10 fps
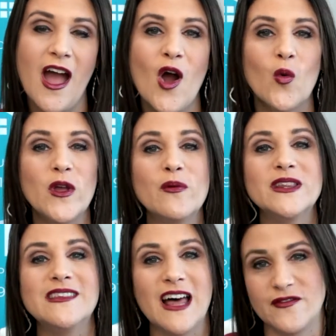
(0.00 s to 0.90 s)
We would
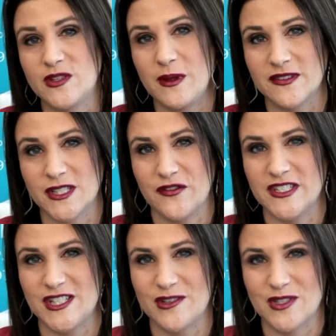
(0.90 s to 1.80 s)
love to be of service
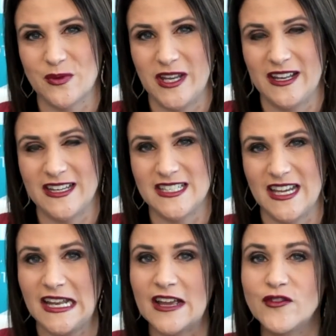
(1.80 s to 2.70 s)
to you in
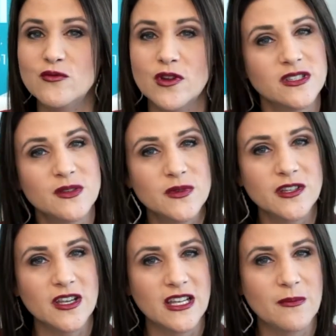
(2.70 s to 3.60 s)
2019. If you know someone
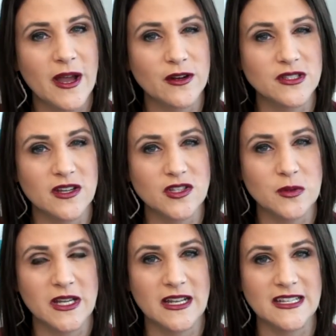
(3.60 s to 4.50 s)
looking to buy or sell in
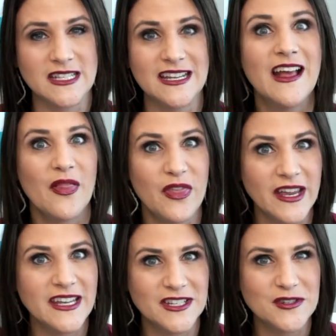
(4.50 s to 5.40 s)
2019, they
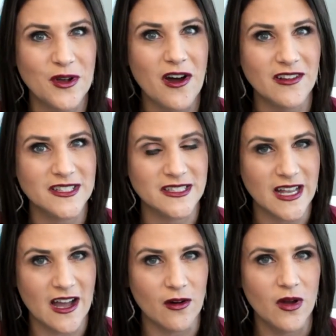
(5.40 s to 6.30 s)
need to call us
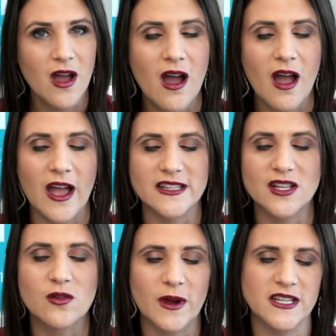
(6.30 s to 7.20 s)
now. It's a
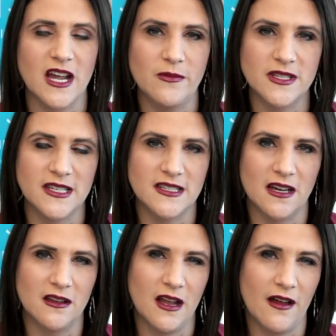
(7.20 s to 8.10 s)
great time to sit down
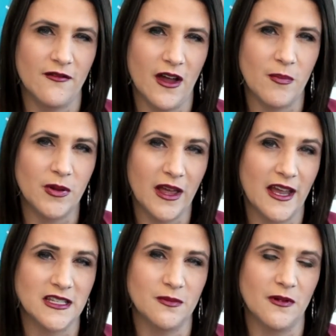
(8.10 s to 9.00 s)
and have a
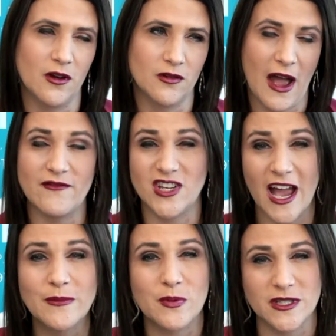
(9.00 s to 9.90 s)
plan or have
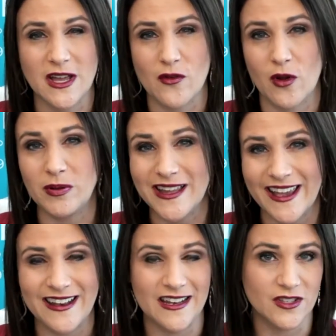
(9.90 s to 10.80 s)
time to put together a
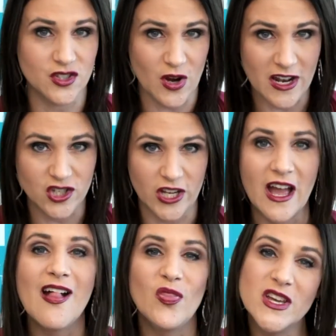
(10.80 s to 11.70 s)
plan and a strategy.
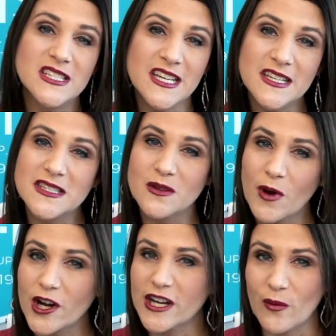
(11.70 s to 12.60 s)
This is the
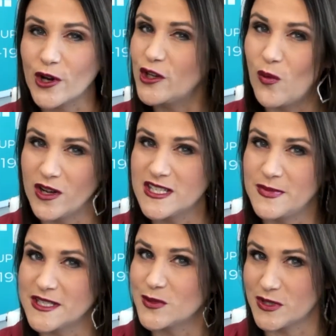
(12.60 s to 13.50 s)
market where you want to
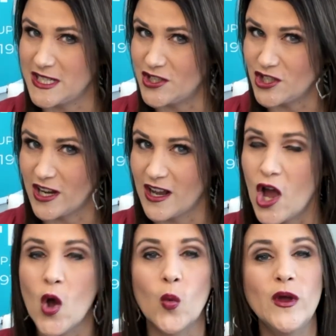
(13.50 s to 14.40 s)
be strategic.
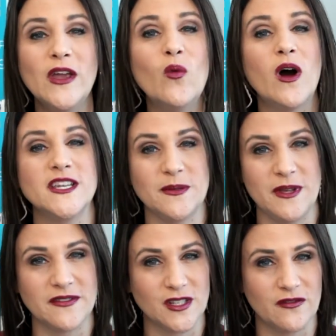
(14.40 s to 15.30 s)
We want to
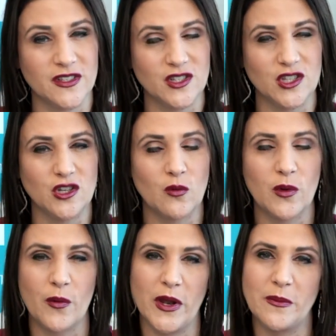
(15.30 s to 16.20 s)
be of service to you. We
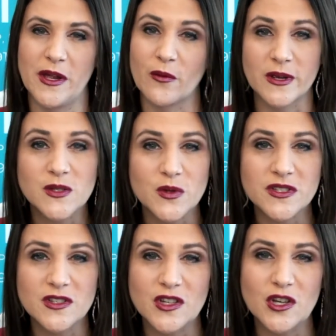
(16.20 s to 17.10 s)
want to be a resource
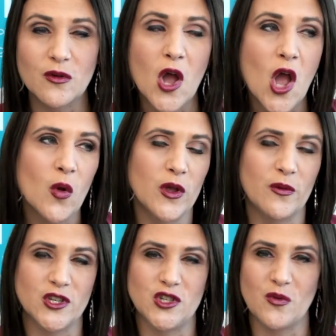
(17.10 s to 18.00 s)
to you. We
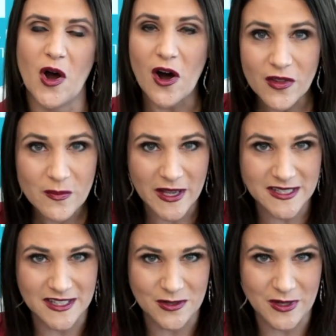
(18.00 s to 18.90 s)
wish you all the
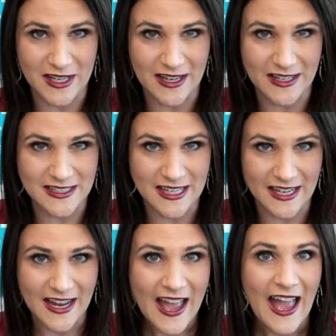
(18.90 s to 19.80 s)
best in
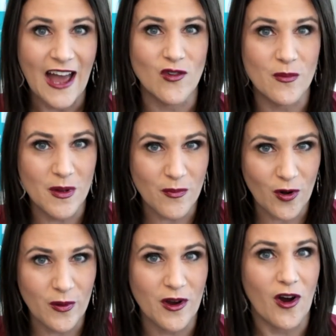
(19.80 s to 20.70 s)
2019. And
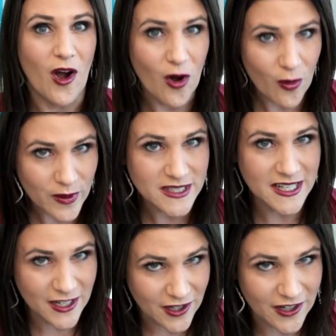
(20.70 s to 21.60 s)
remember, we are always
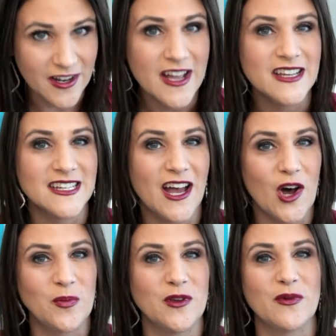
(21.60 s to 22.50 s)
here to
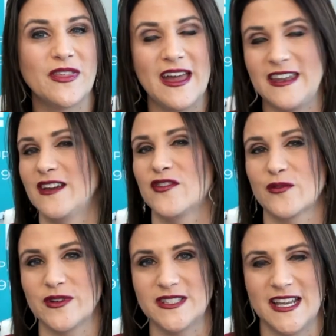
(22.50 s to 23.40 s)
help you with any of your
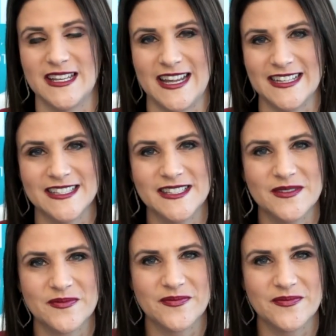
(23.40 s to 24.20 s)
real estate needs.